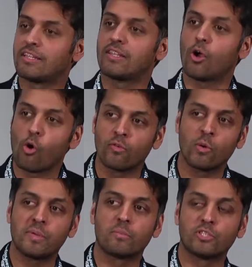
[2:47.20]
the
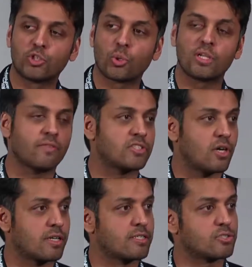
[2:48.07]
overwhelming majority of this
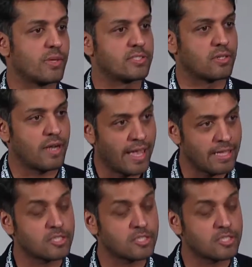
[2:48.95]
audience raised their hands.